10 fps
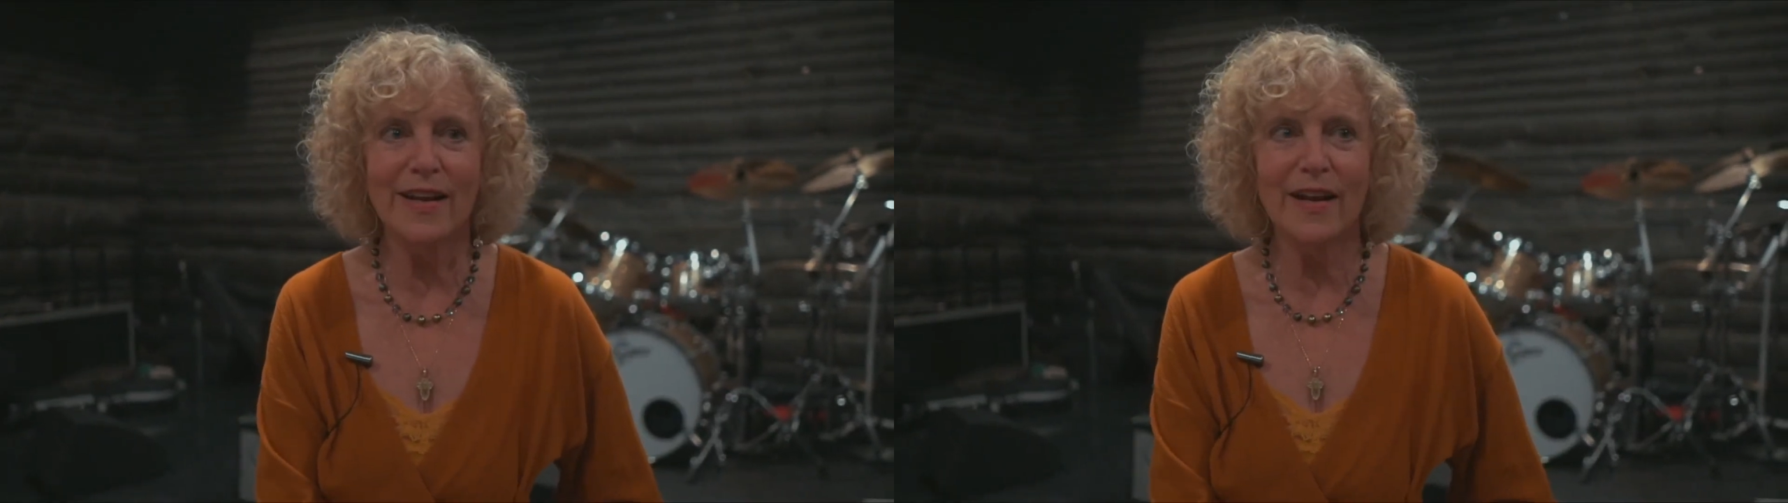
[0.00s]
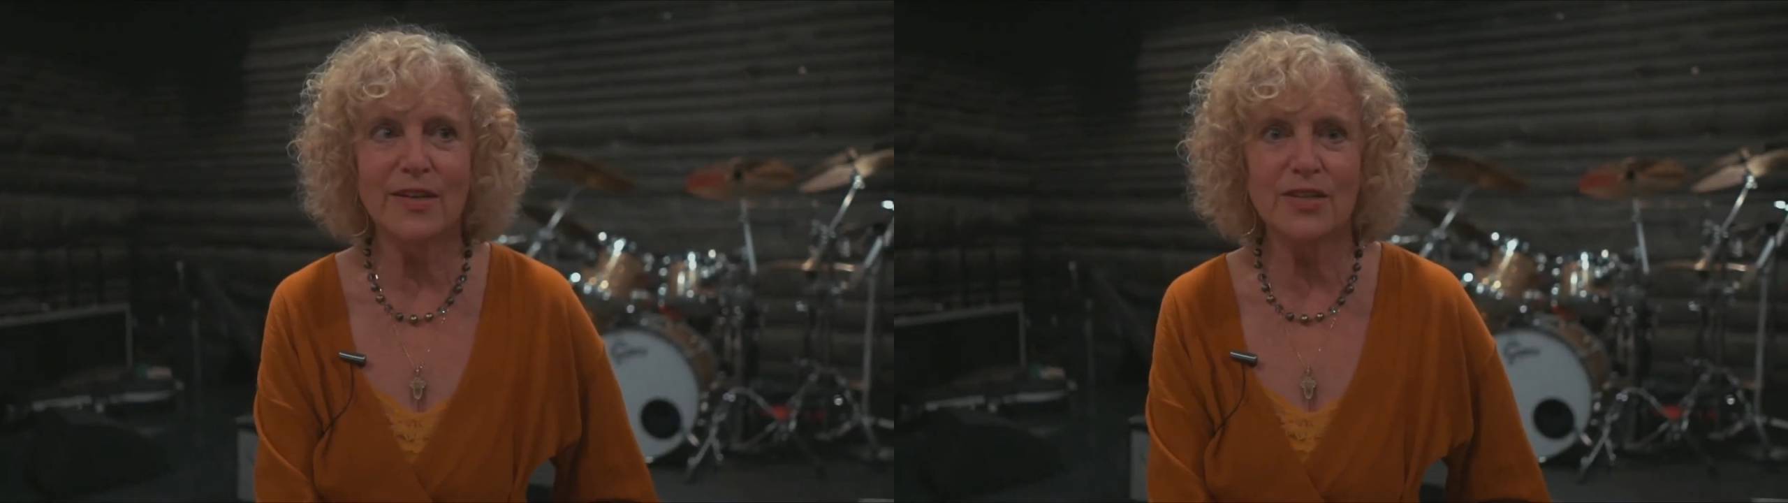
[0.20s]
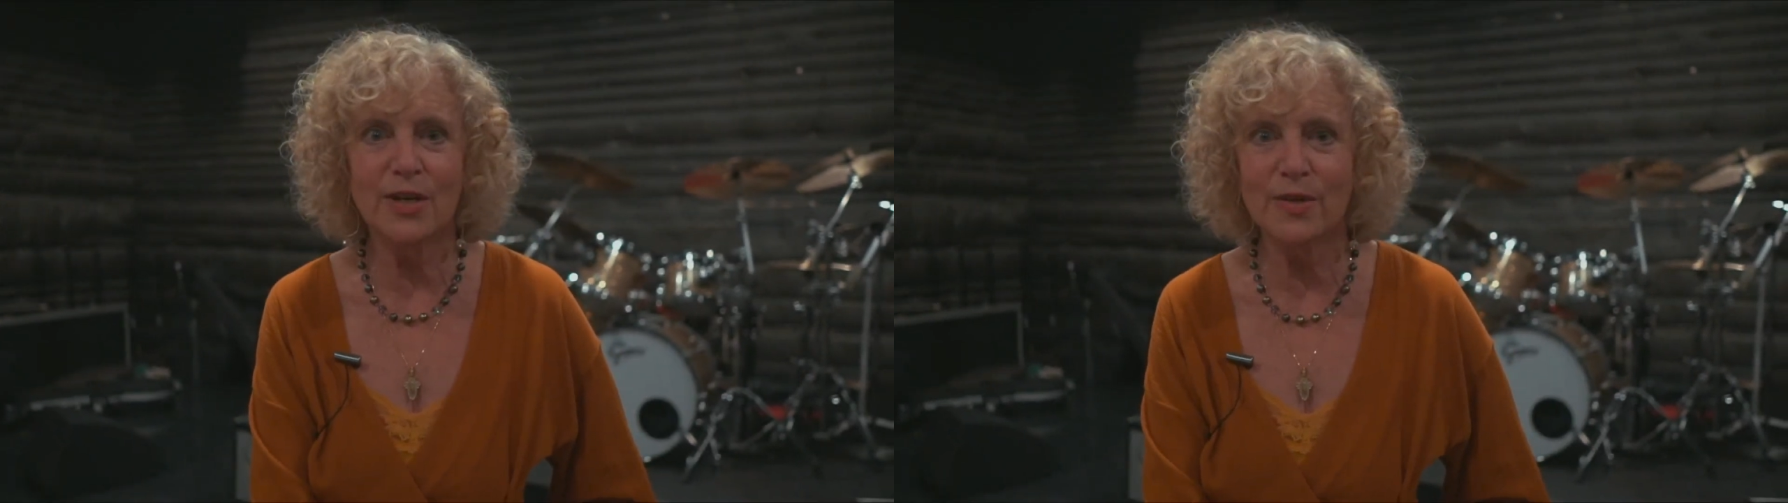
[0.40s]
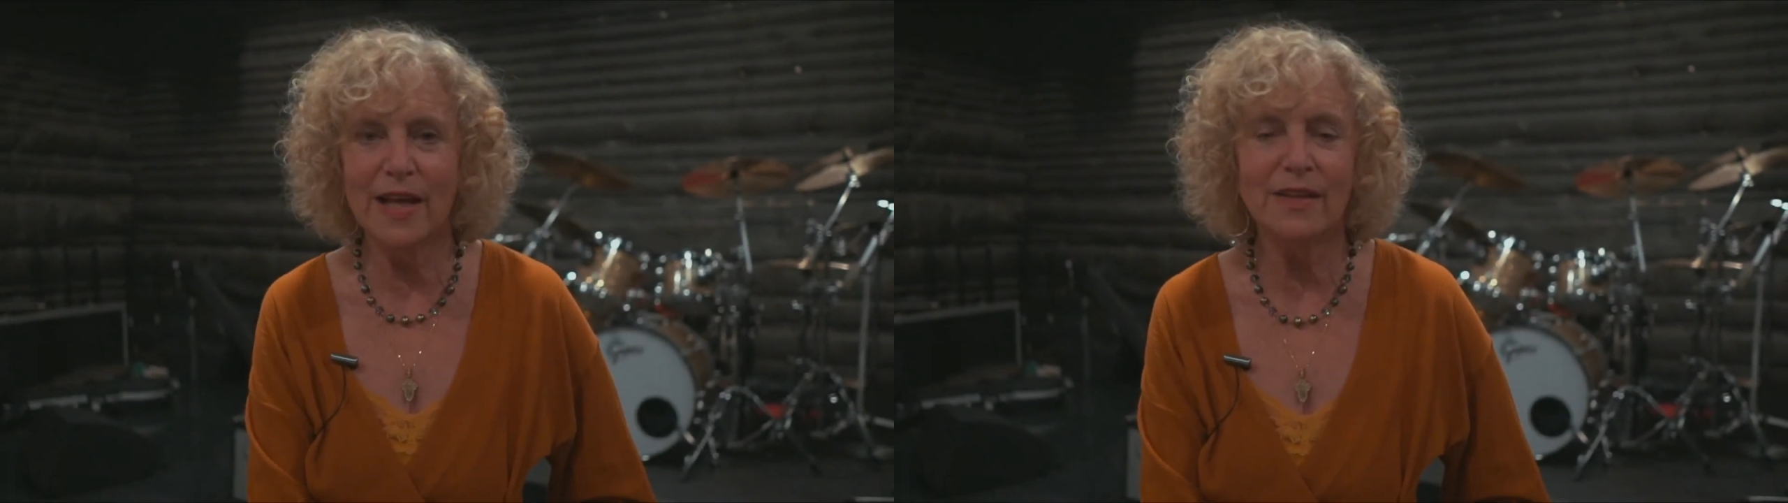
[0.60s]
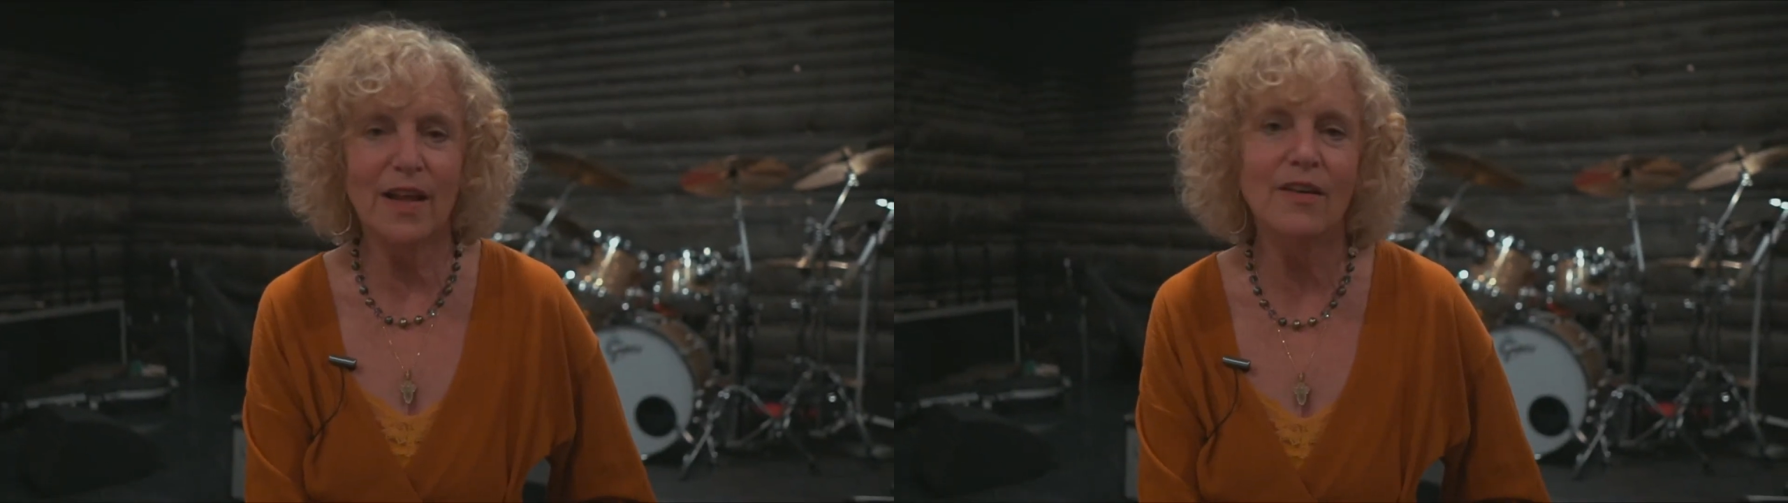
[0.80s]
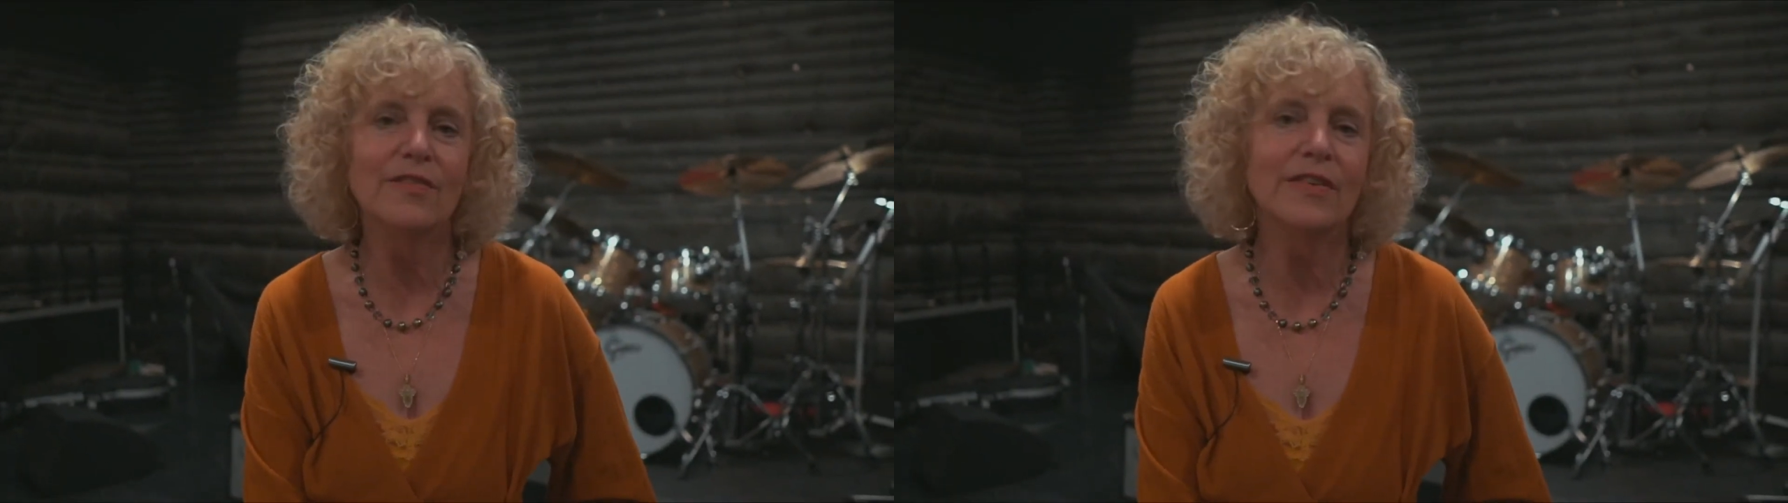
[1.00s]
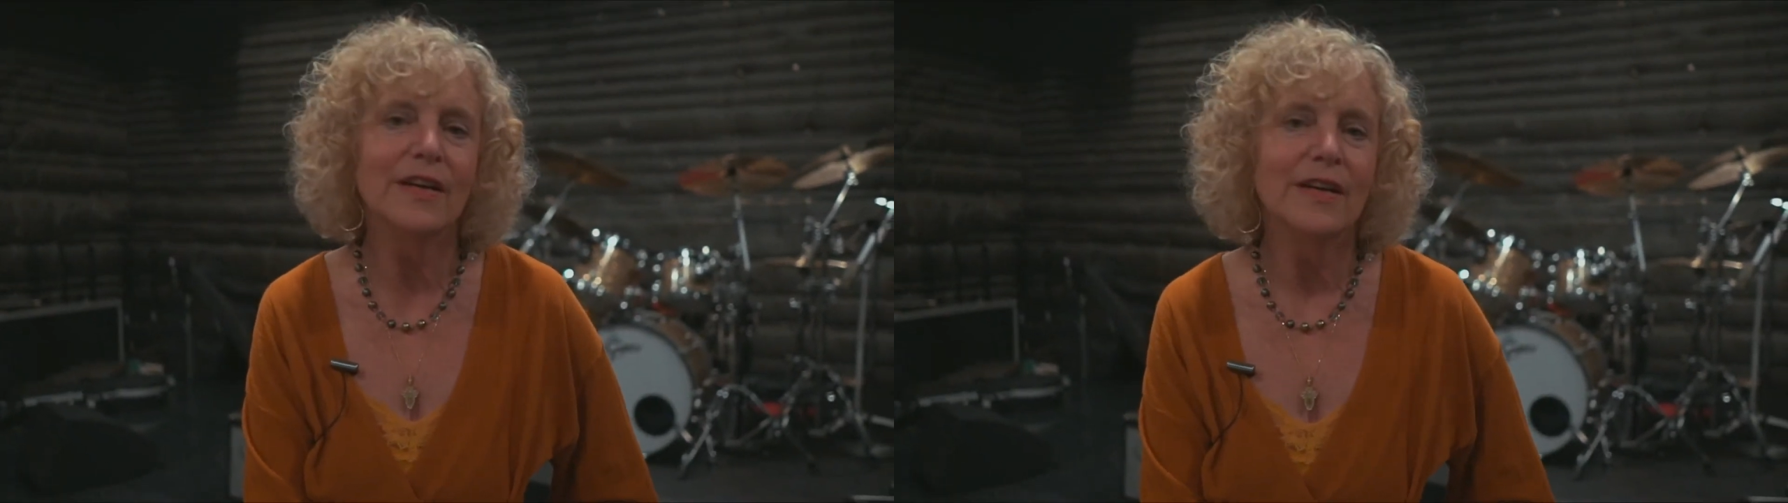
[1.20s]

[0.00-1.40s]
and I shared that love.